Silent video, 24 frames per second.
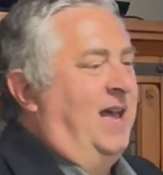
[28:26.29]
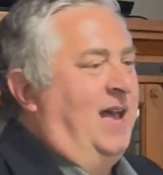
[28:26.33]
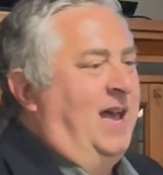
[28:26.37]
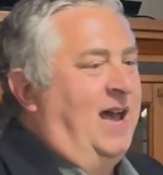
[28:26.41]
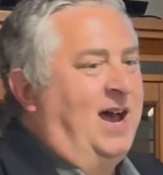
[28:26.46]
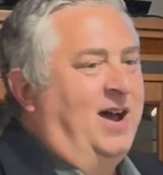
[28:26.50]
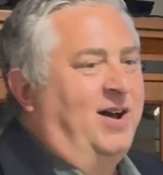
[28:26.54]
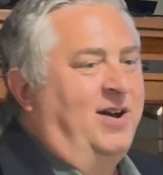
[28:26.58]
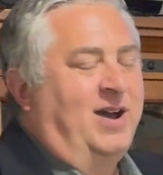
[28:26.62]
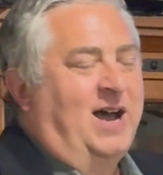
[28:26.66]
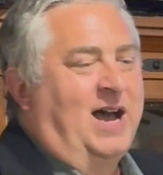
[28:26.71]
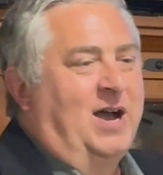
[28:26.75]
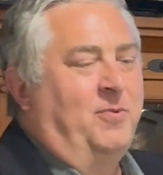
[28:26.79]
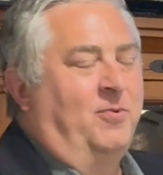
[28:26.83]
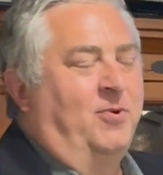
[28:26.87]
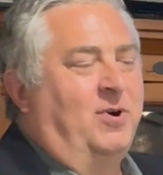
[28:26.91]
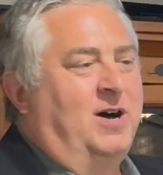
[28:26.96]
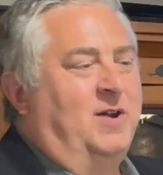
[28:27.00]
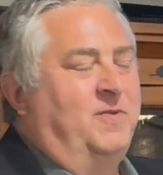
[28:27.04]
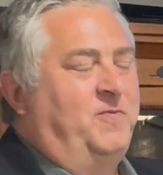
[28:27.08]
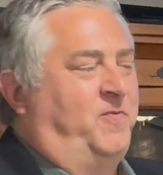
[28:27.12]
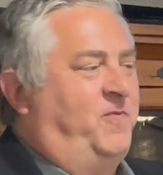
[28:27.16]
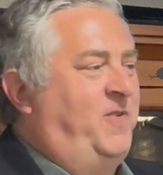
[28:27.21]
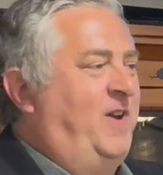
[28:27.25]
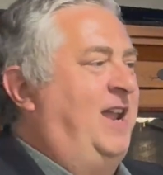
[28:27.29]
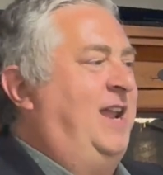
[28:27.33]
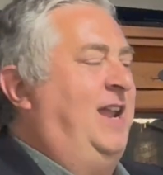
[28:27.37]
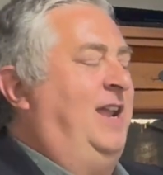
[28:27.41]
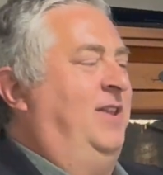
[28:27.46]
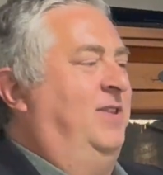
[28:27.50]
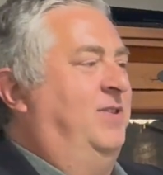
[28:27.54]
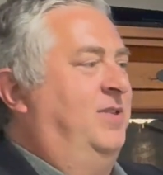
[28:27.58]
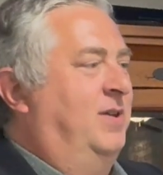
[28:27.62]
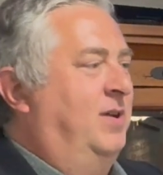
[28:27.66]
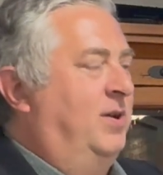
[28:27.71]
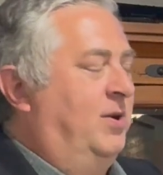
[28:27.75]
How, I want
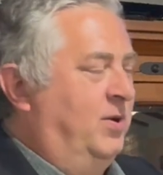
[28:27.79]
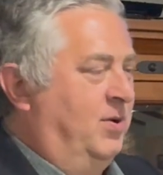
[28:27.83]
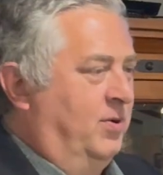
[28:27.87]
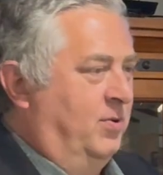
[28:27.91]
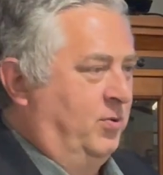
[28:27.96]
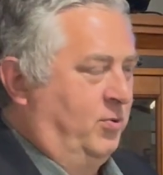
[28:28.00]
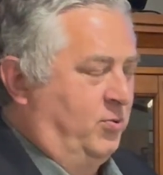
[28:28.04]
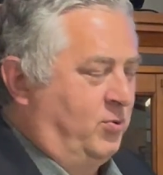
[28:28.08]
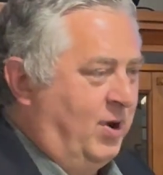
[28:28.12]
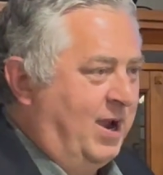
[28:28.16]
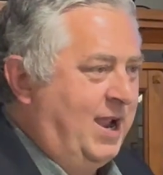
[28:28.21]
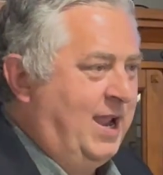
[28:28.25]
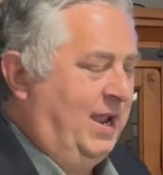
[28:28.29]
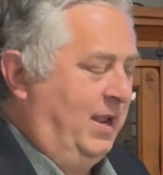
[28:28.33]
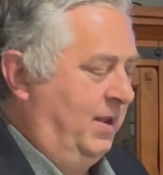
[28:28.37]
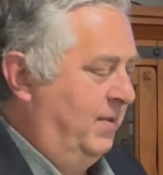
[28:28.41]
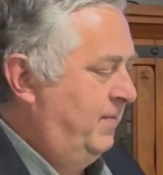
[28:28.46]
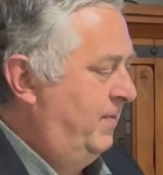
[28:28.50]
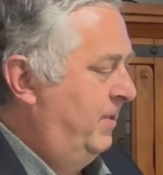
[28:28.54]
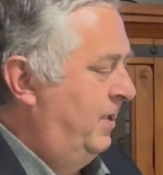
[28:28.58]
faith. Great.